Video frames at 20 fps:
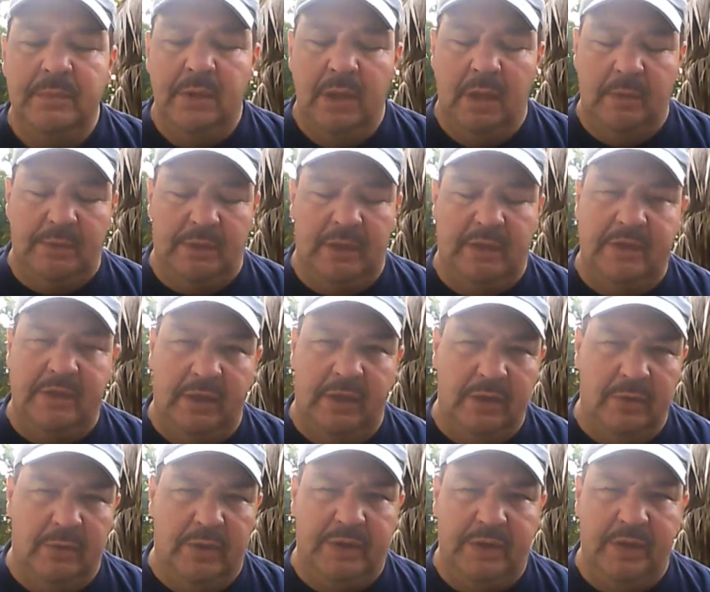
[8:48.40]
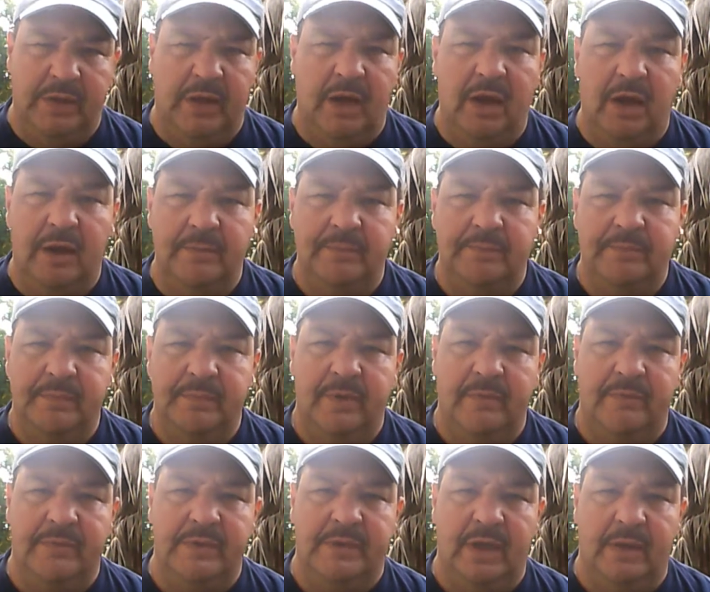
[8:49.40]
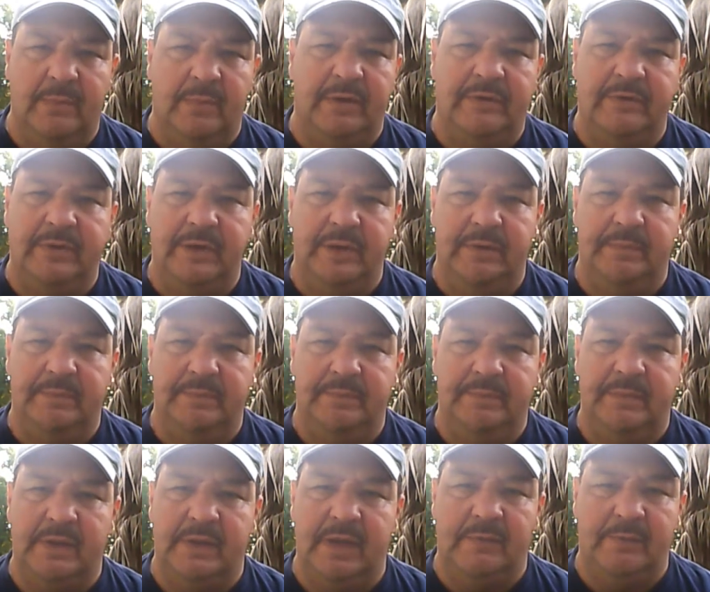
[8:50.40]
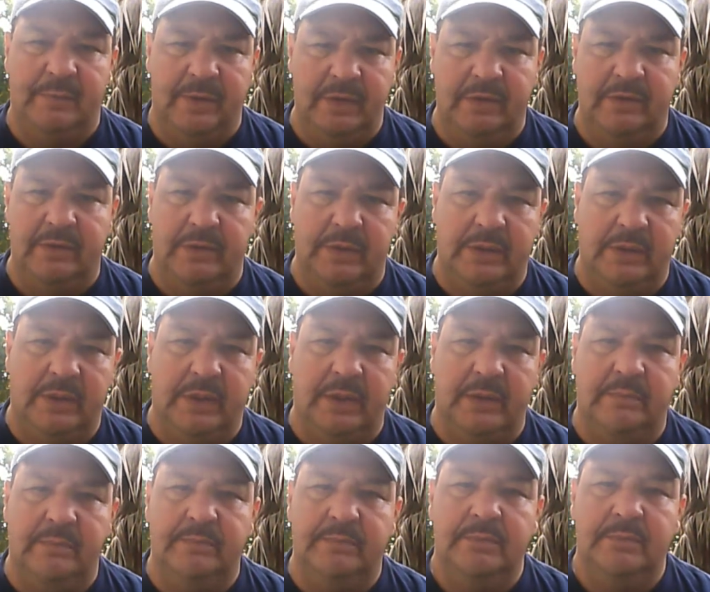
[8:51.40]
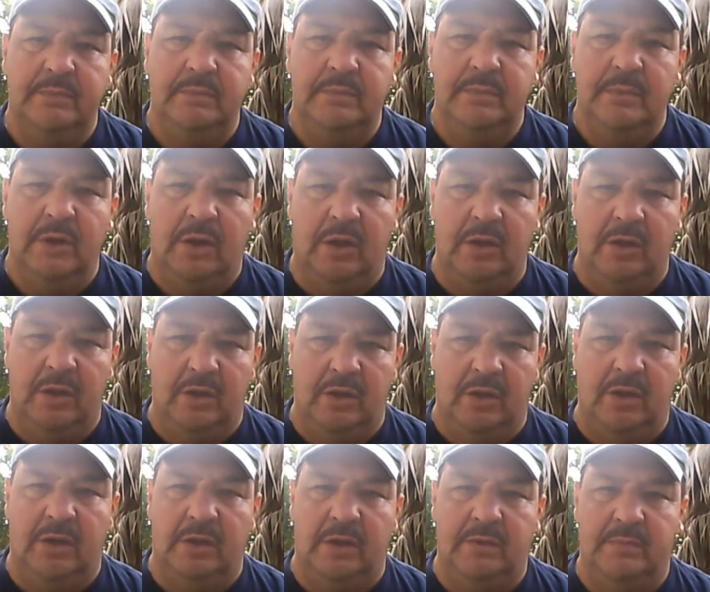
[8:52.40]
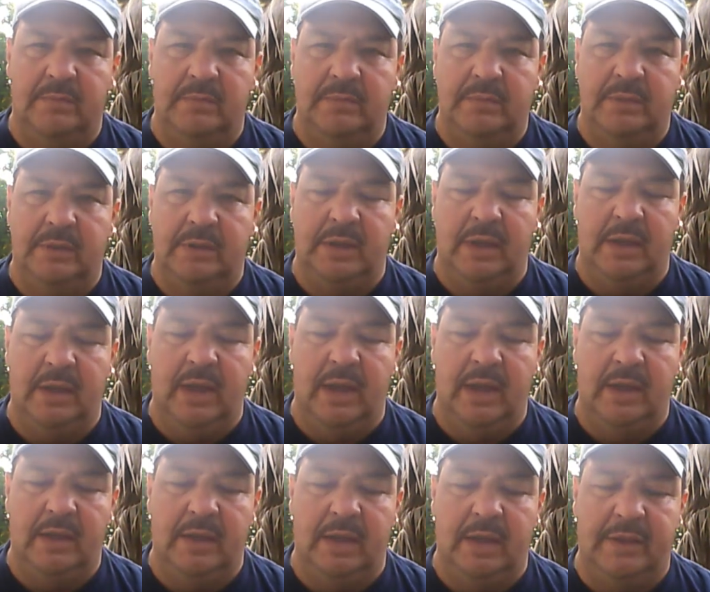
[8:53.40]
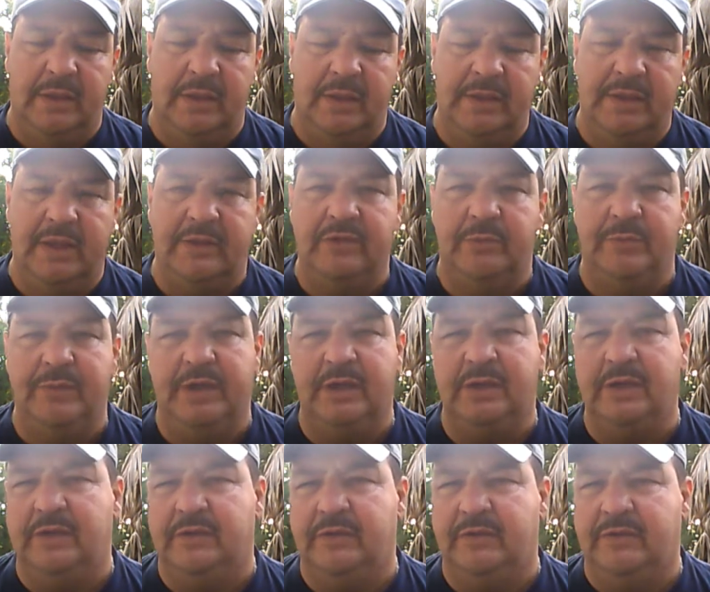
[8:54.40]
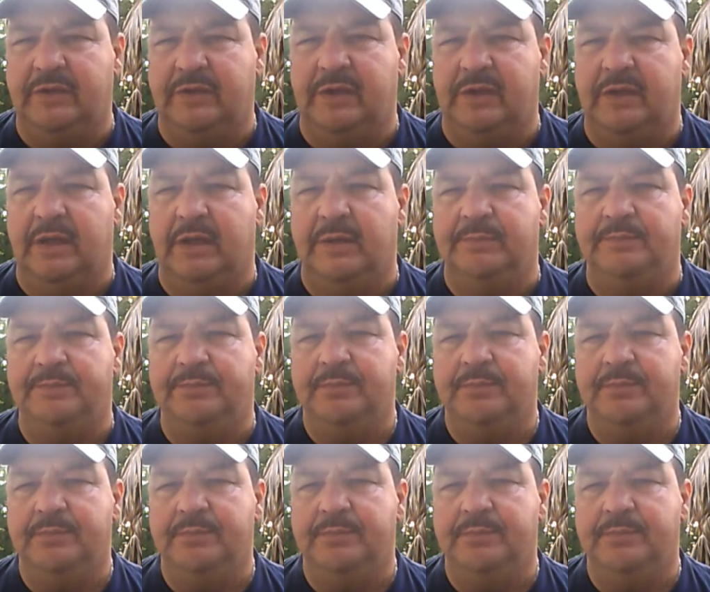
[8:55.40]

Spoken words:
I'm going to tell you what they are every time I see them. And I've been doing that all along. And I think that you're beginning to see that.